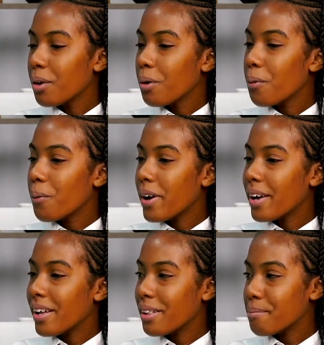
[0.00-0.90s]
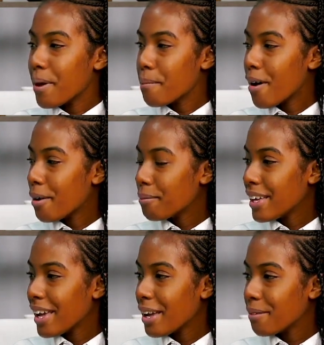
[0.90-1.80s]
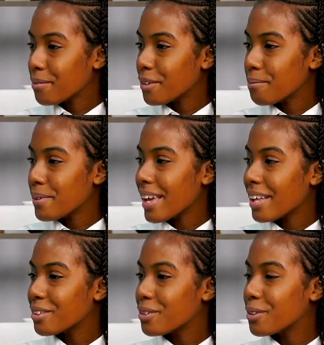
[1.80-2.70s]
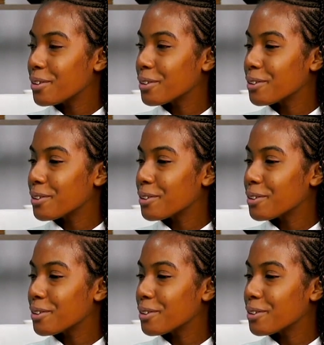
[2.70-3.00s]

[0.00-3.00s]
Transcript: Well, my mom came to me and told